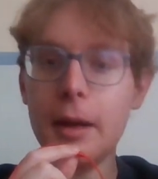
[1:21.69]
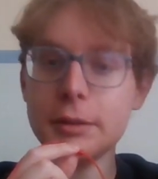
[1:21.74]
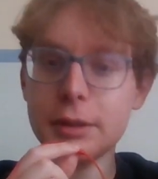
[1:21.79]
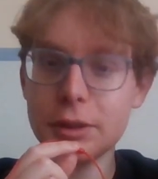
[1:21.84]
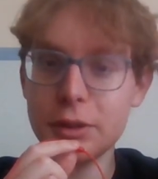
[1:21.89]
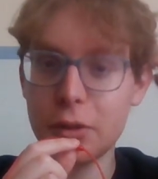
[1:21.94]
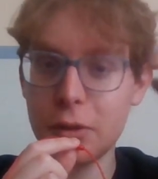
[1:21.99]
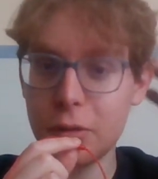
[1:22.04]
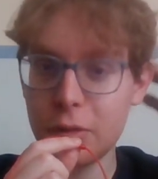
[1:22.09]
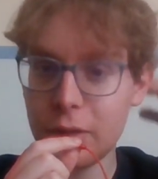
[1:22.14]

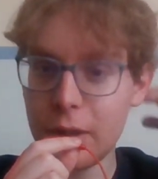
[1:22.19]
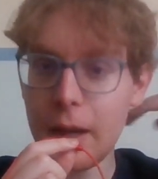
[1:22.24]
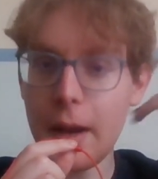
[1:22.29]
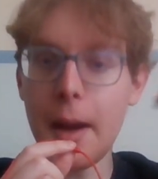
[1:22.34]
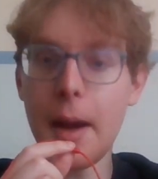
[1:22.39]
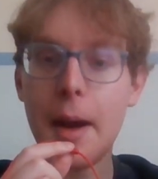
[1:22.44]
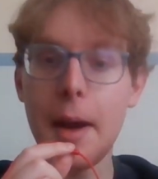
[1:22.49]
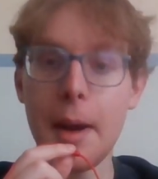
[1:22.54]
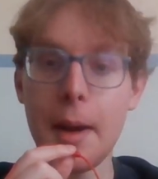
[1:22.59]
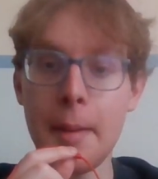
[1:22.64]
so
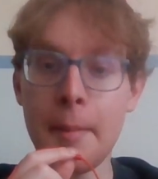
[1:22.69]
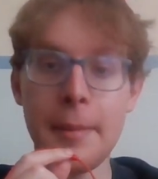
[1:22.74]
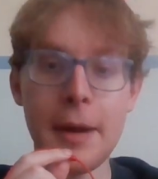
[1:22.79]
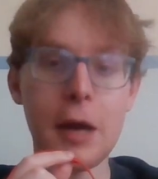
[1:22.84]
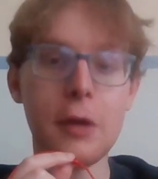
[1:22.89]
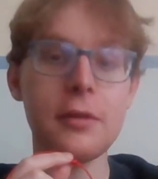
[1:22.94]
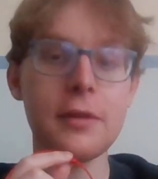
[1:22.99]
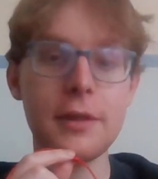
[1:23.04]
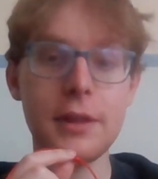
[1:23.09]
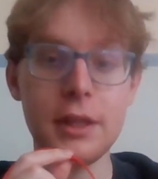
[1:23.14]

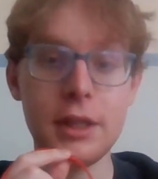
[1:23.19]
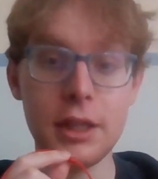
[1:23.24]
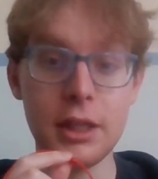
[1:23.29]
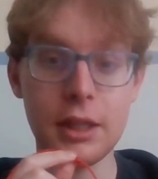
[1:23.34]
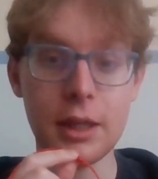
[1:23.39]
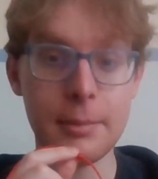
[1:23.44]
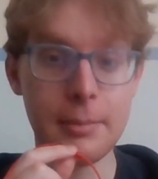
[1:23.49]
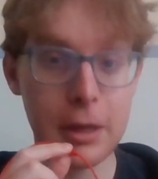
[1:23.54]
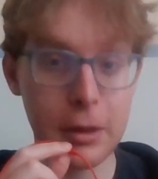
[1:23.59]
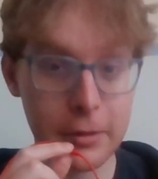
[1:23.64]
about
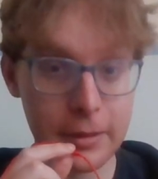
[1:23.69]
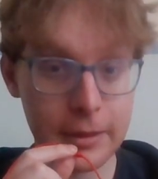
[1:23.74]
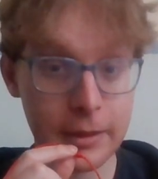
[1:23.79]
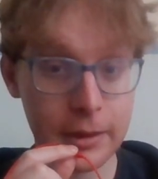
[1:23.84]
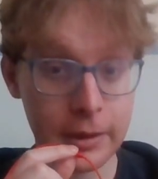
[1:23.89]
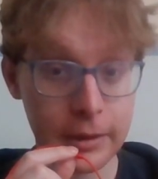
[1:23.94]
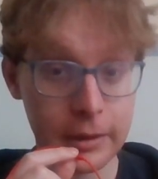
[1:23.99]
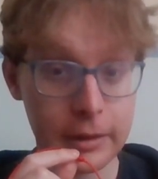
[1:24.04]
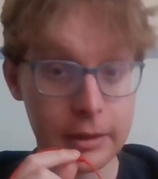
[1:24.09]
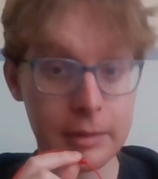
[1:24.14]

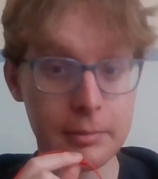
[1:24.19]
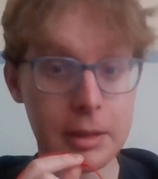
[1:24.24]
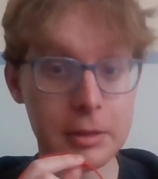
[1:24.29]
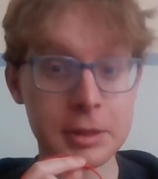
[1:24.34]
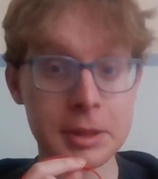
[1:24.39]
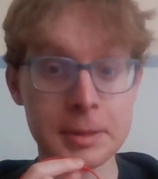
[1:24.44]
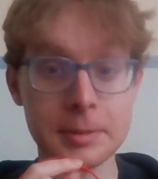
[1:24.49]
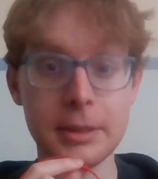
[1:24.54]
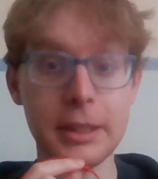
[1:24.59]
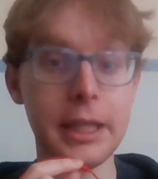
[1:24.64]

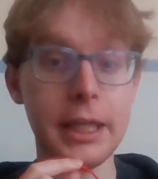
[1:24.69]
so